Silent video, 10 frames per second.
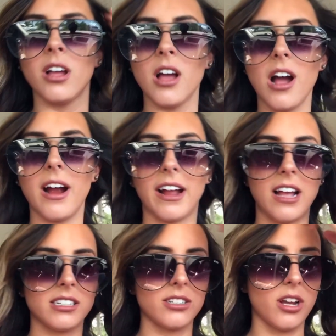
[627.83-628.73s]
Alright
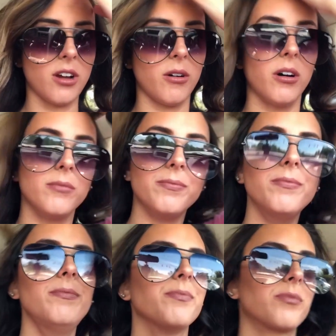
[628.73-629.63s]
guys, so
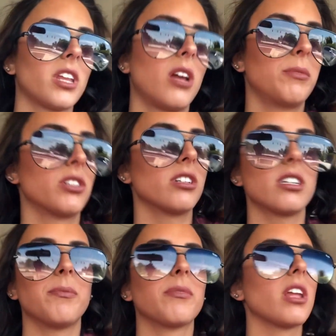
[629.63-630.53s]
let me try this
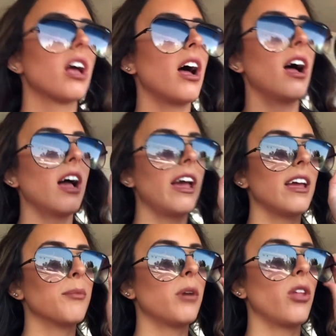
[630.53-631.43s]
out.
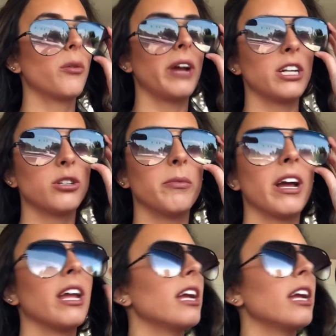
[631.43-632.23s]
I am on the way to my